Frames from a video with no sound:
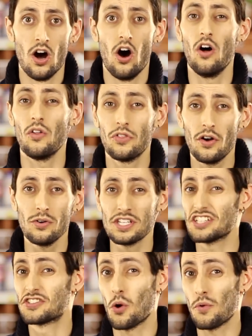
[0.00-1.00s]
Although
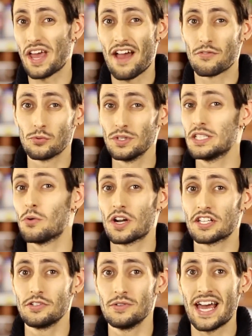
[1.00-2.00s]
you don't ever really want
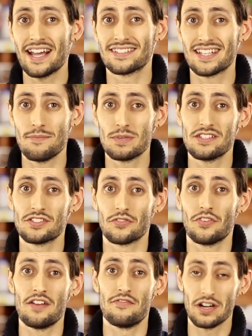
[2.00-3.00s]
to do that because that means your
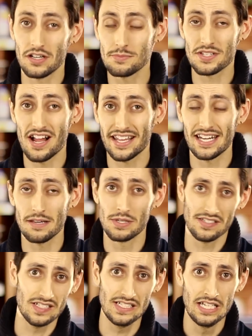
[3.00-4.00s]
vivarium's not getting
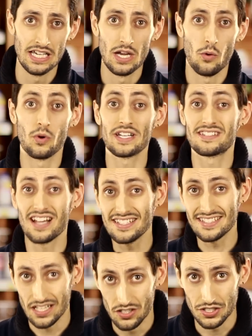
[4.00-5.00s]
misted, what it
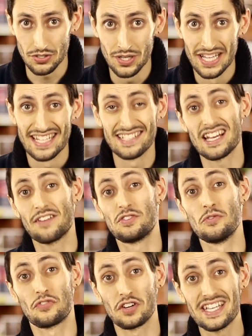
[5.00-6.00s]
does tell you is that if
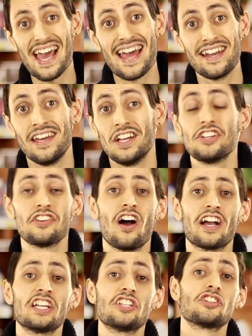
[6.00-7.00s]
you forget, you're
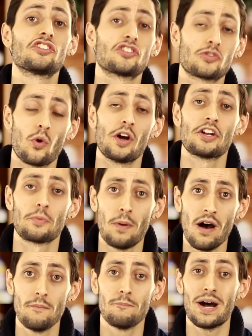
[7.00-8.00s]
not going to destroy your
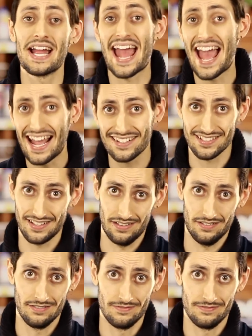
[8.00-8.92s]
pump by accident.